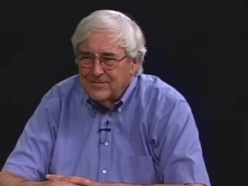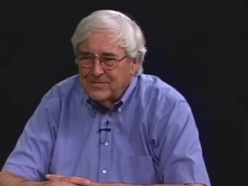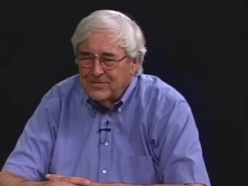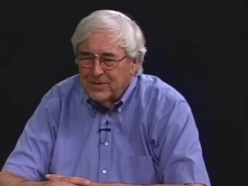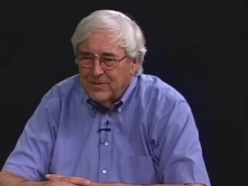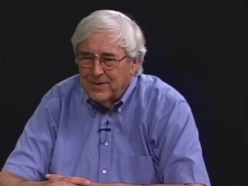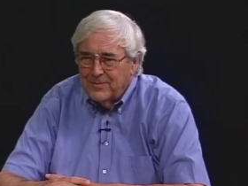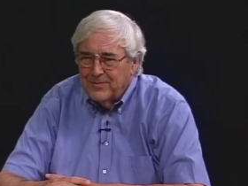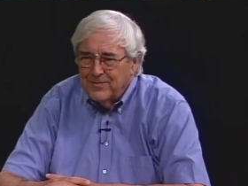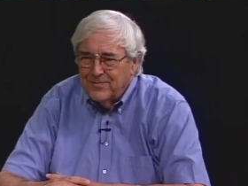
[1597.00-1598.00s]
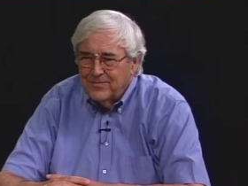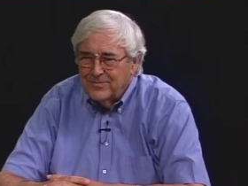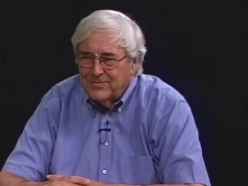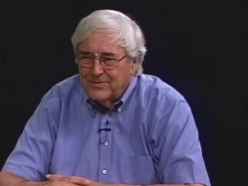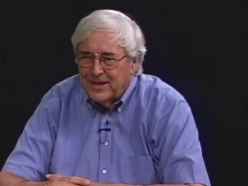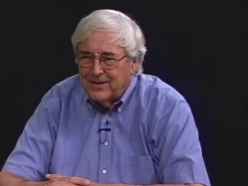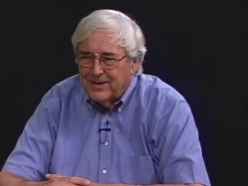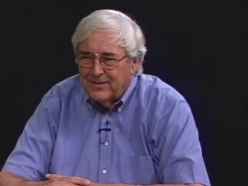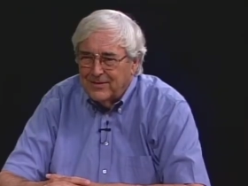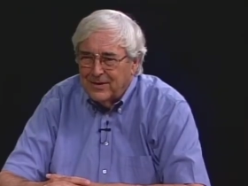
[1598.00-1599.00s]
so we stay
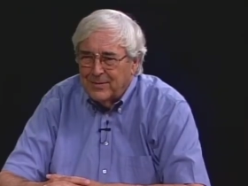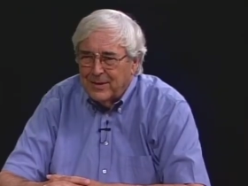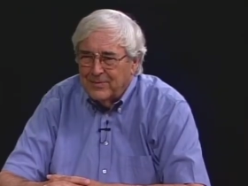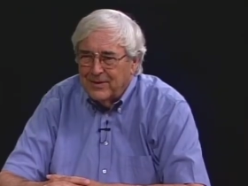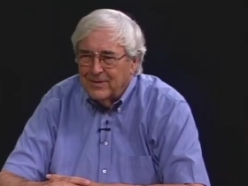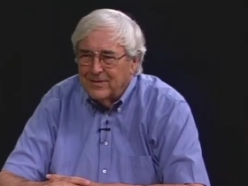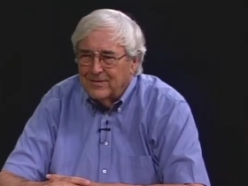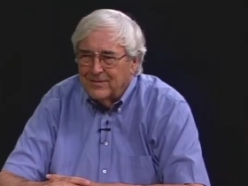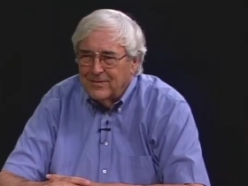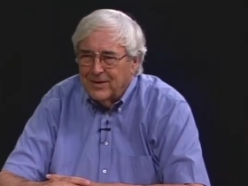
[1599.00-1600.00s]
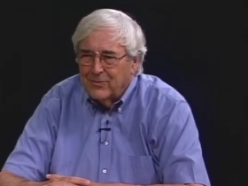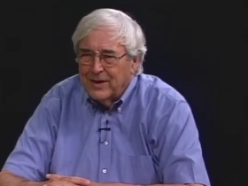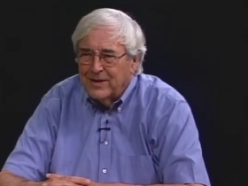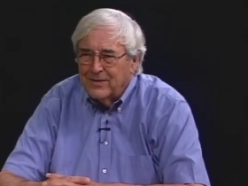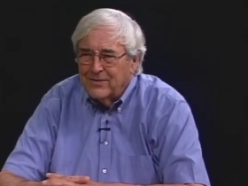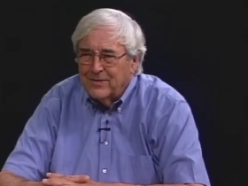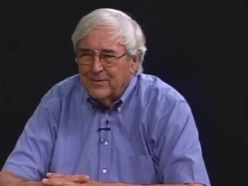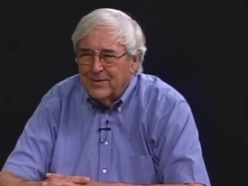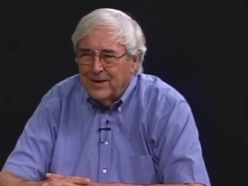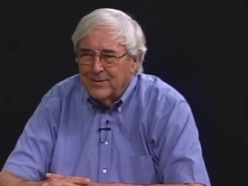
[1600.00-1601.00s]
there and come up here on weekends
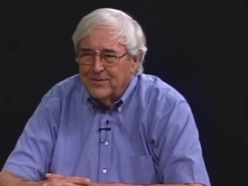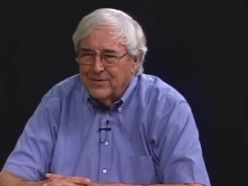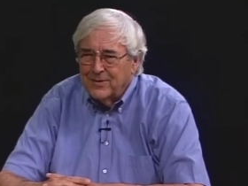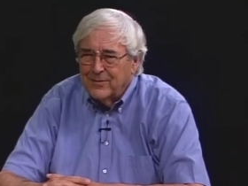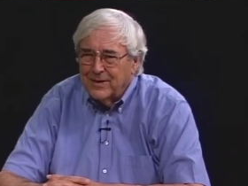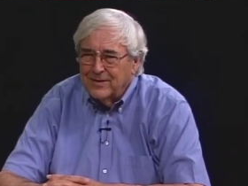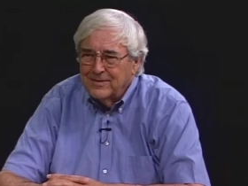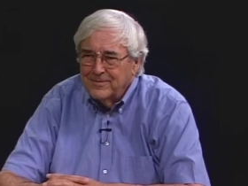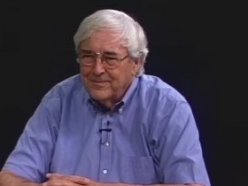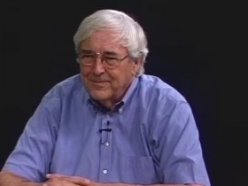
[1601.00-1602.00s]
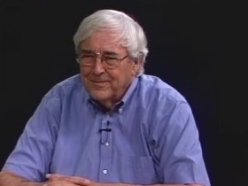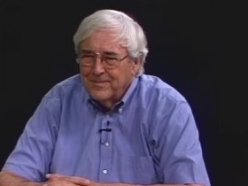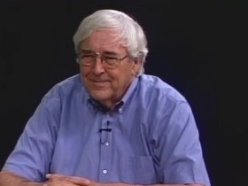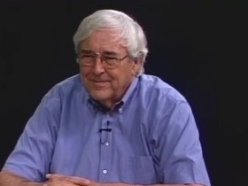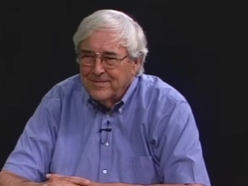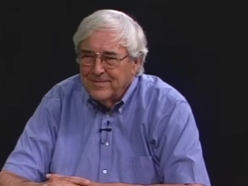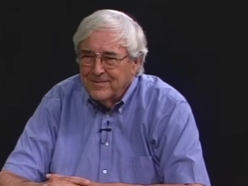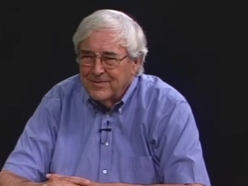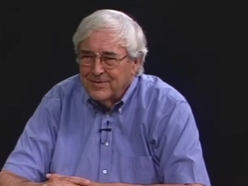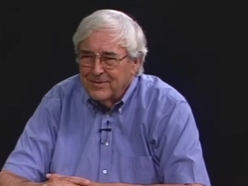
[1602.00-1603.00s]
sometimes in the winter.
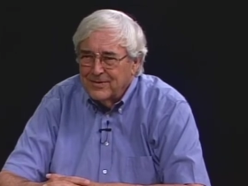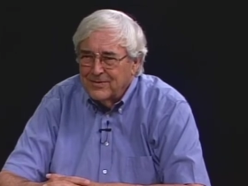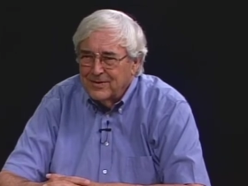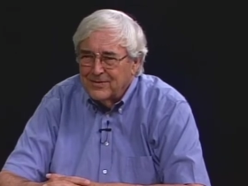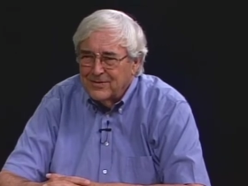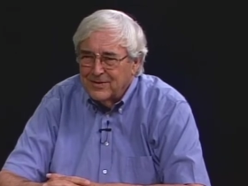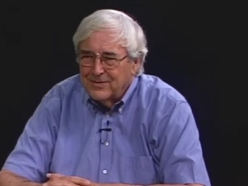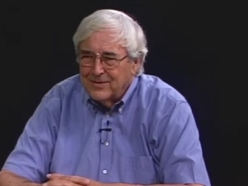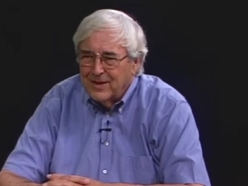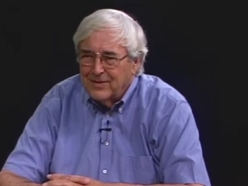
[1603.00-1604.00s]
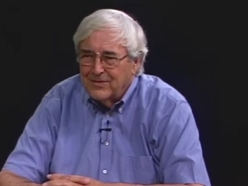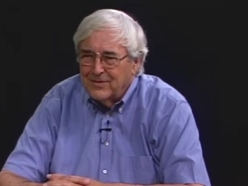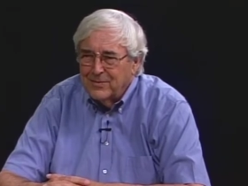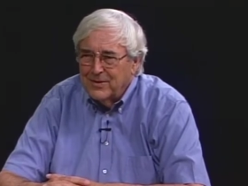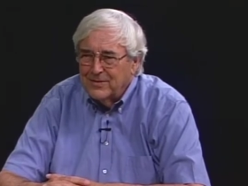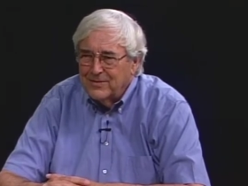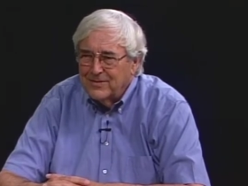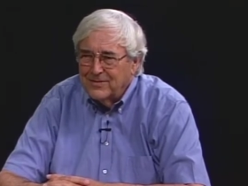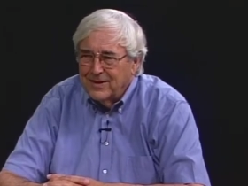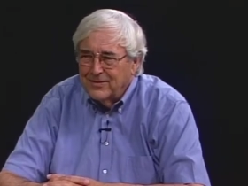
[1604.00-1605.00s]
So it's, it's, it's a nice commute.
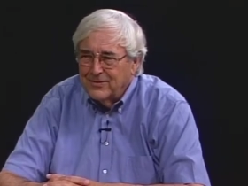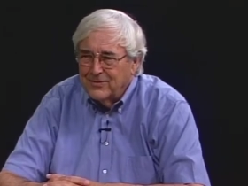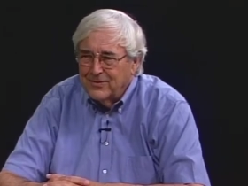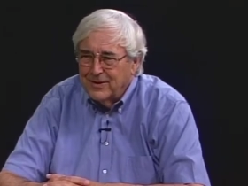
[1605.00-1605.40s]
It's not too As far. it's